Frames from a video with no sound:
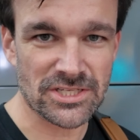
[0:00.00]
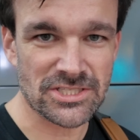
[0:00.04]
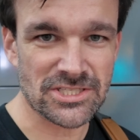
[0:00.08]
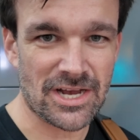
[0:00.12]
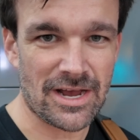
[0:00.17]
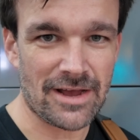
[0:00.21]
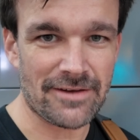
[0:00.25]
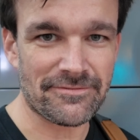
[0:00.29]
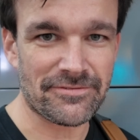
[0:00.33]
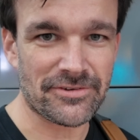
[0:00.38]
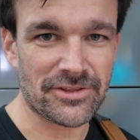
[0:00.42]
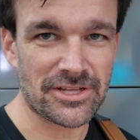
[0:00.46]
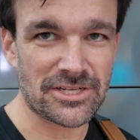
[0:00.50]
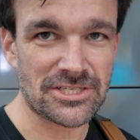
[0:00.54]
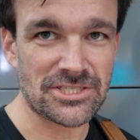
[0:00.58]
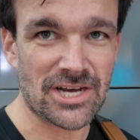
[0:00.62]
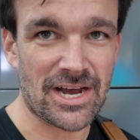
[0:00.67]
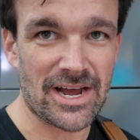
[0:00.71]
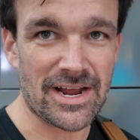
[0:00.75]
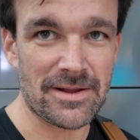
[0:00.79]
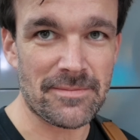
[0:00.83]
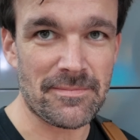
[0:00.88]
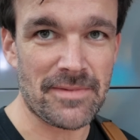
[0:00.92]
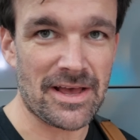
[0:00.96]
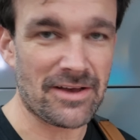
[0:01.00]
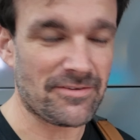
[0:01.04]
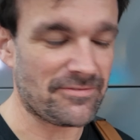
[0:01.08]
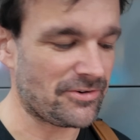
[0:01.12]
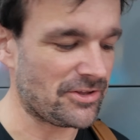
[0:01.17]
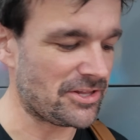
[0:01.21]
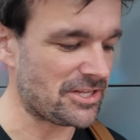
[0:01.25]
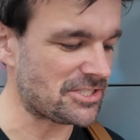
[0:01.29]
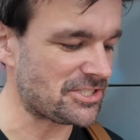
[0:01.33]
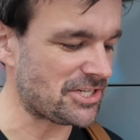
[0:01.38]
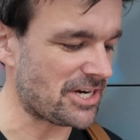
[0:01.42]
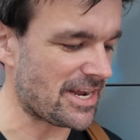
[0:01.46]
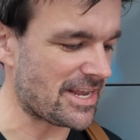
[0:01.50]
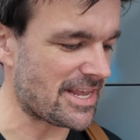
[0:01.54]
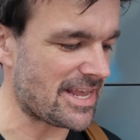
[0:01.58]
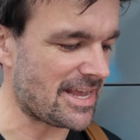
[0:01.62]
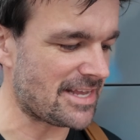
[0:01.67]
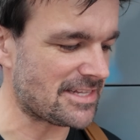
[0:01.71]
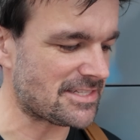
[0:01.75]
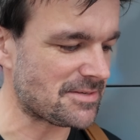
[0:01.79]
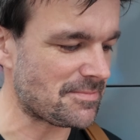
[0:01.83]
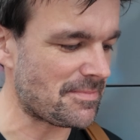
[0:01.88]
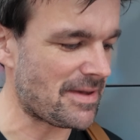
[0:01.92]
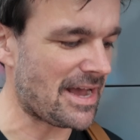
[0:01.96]
type for the
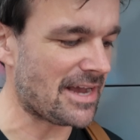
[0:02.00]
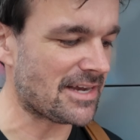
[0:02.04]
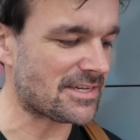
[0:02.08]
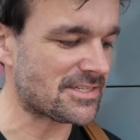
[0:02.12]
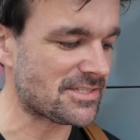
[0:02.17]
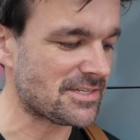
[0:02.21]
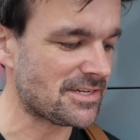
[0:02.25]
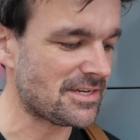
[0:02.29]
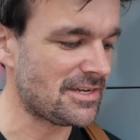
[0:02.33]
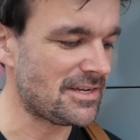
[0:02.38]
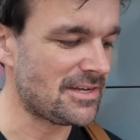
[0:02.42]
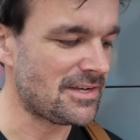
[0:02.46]
Gigantamax,